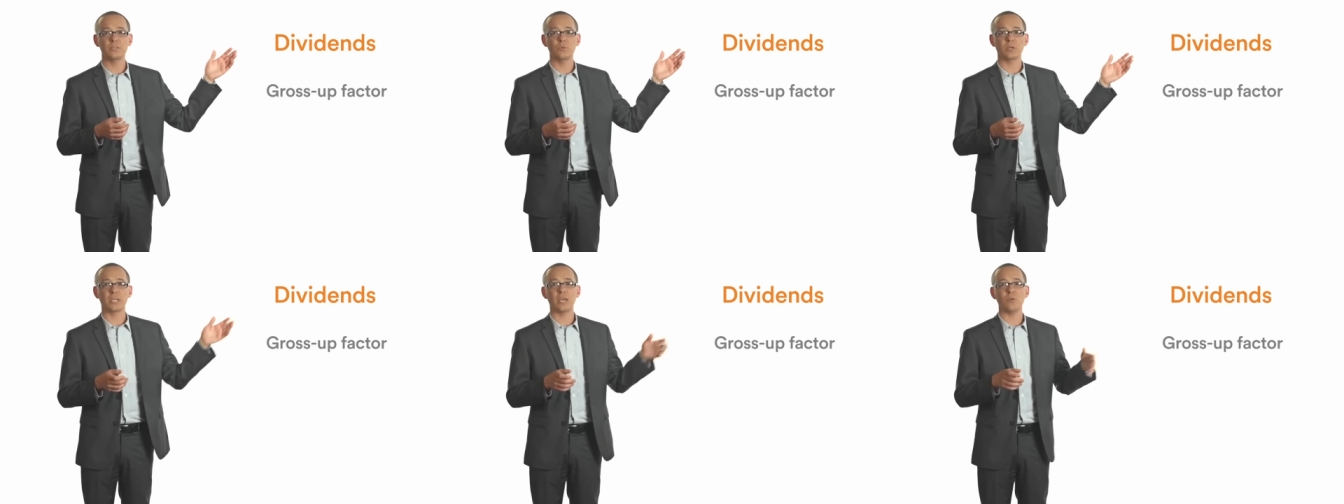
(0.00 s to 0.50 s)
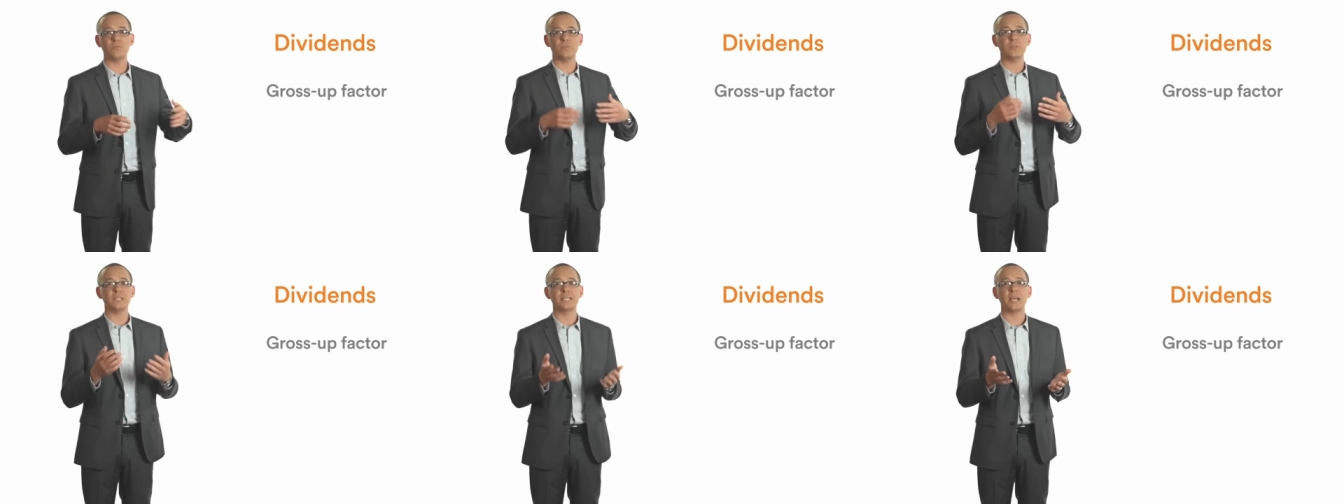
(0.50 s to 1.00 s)
to account
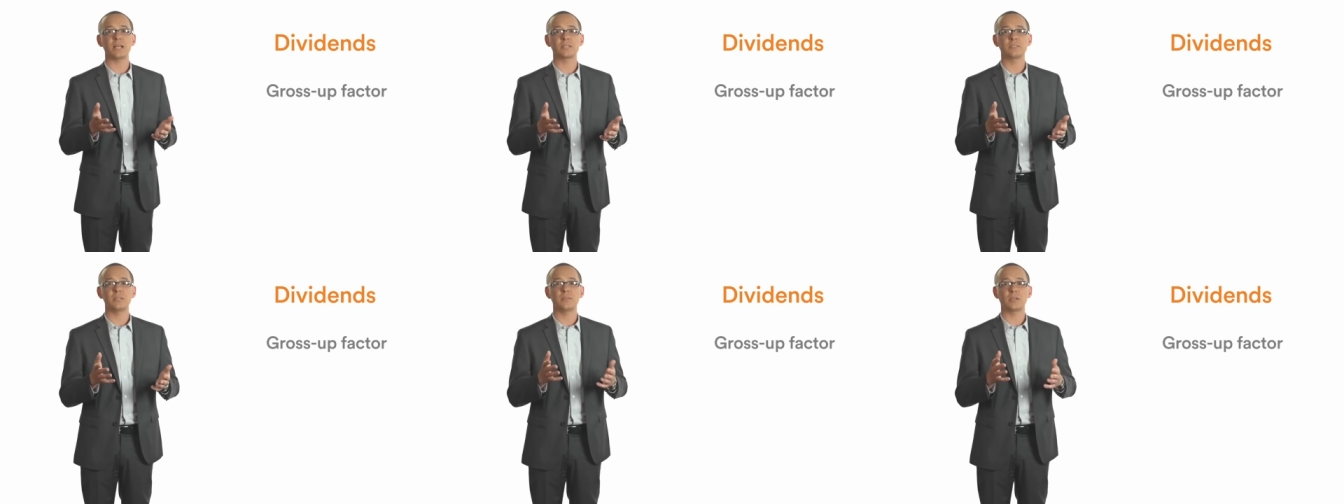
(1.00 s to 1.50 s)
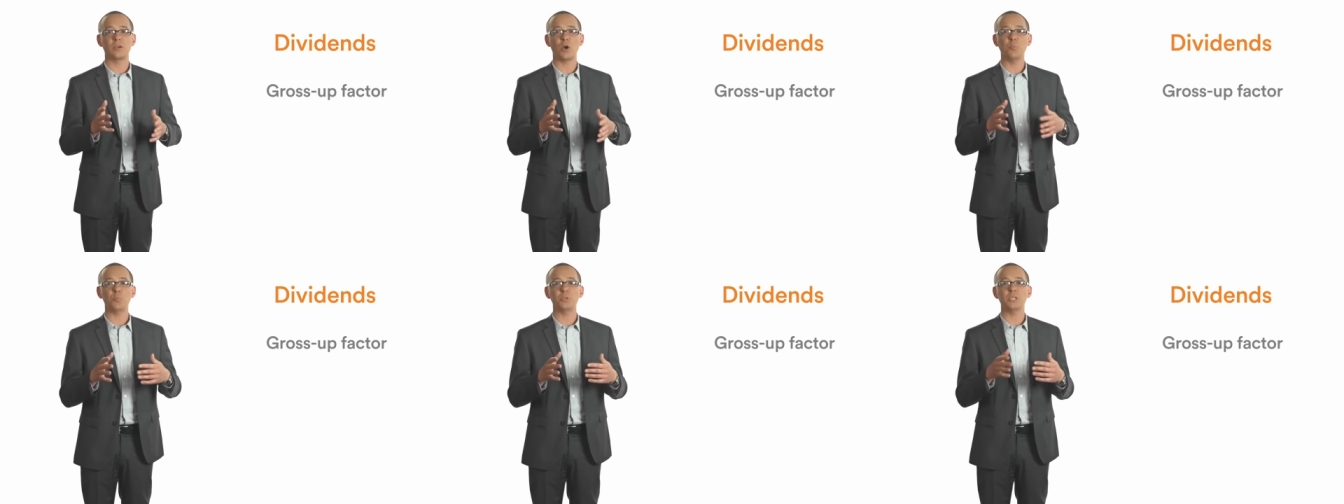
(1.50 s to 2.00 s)
for the tax that the
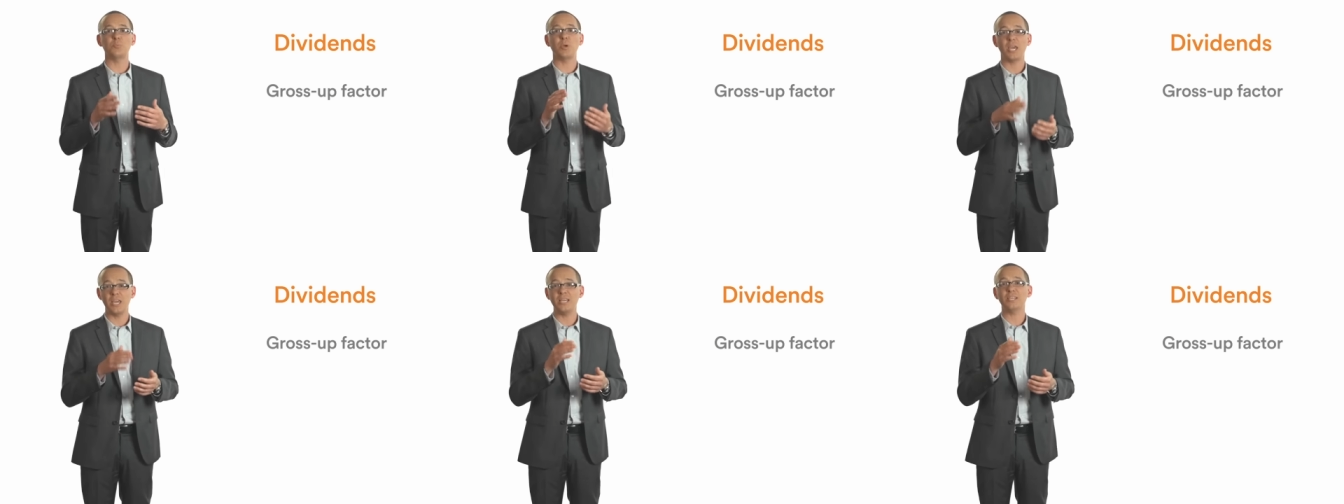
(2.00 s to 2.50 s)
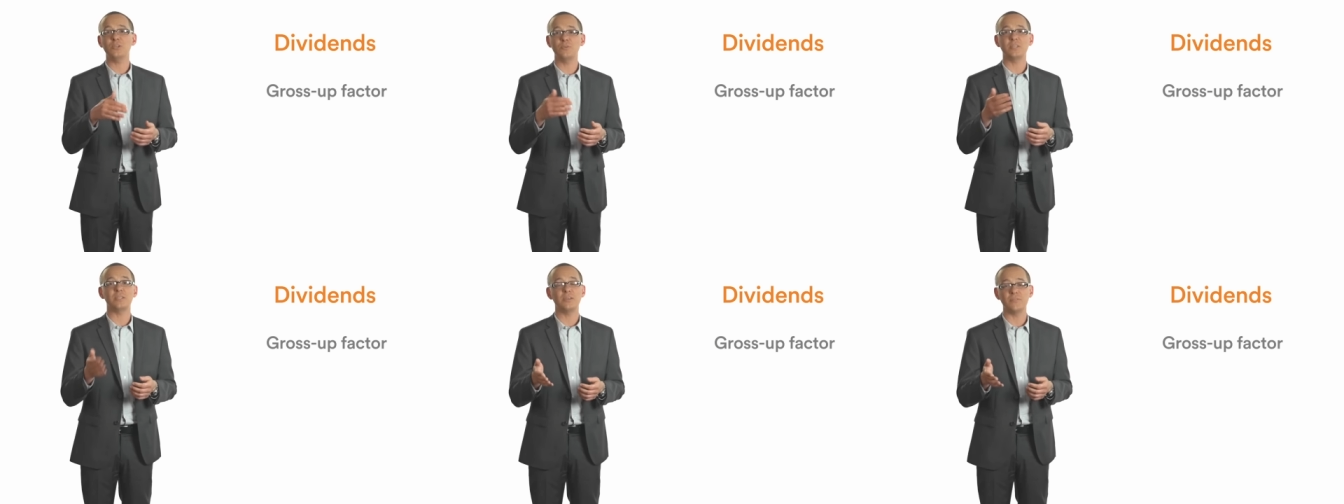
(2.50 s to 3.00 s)
company paying you
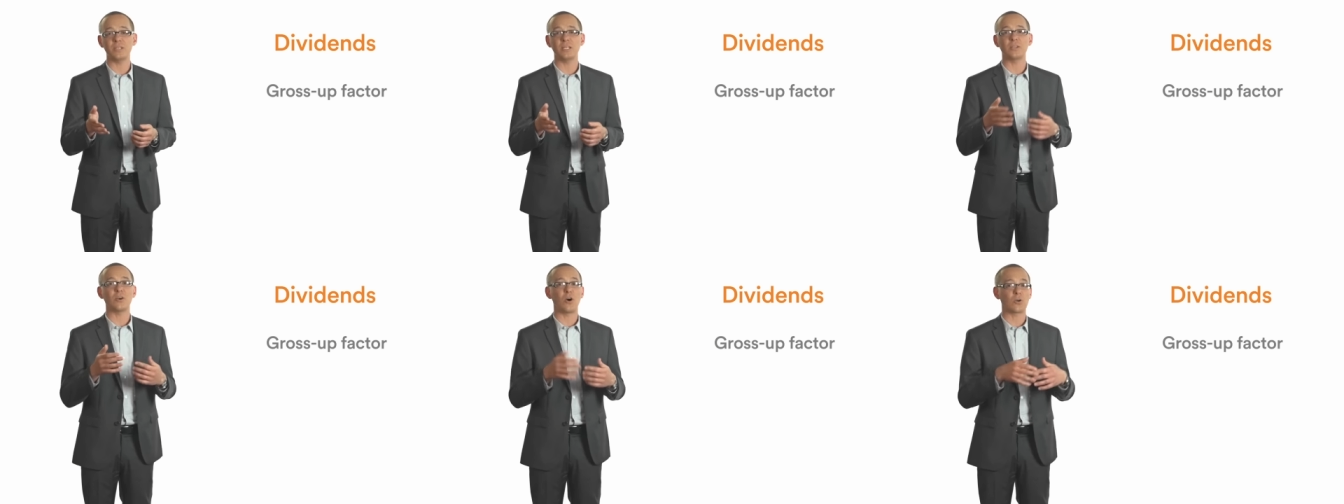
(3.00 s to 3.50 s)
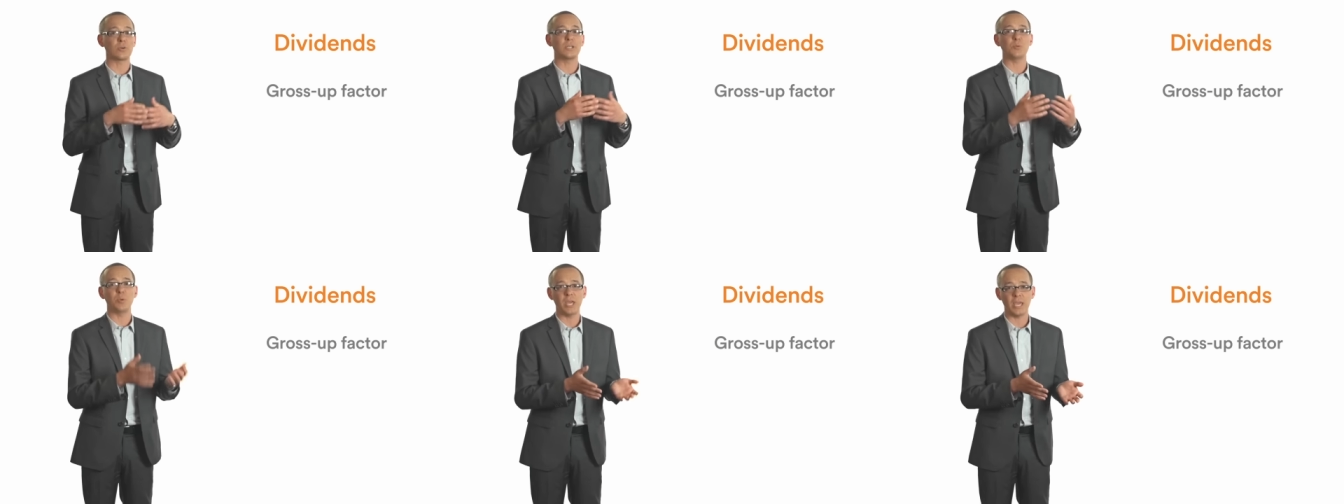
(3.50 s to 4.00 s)
the dividend
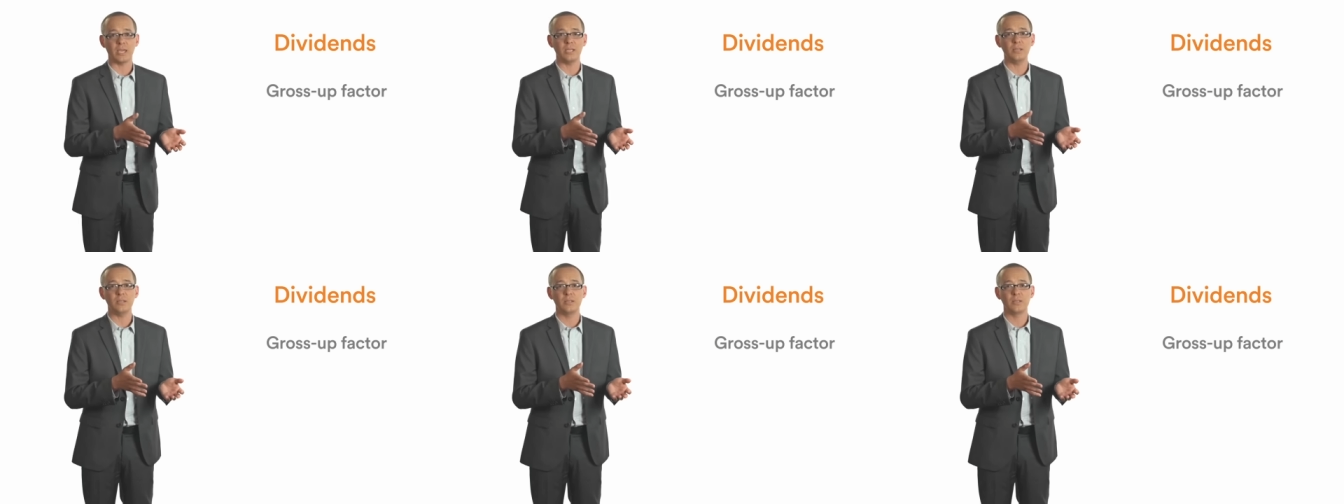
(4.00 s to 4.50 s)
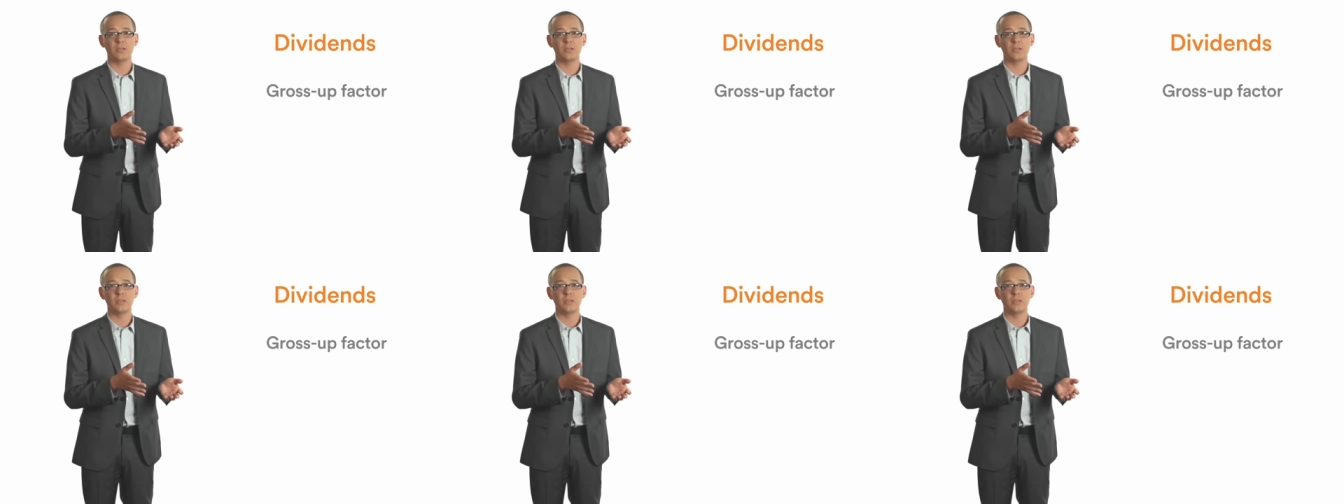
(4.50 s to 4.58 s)
already paid,